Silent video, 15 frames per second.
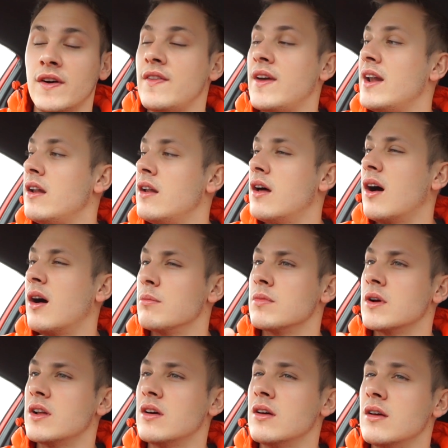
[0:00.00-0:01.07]
and then I'm
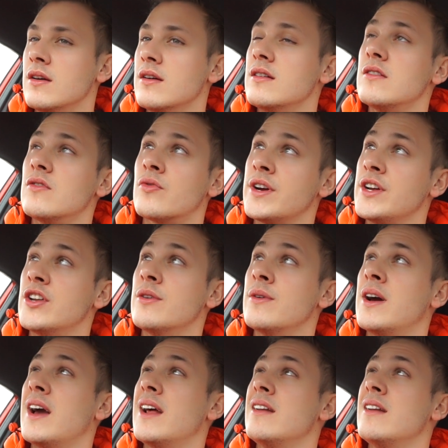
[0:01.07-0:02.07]
going to redo it,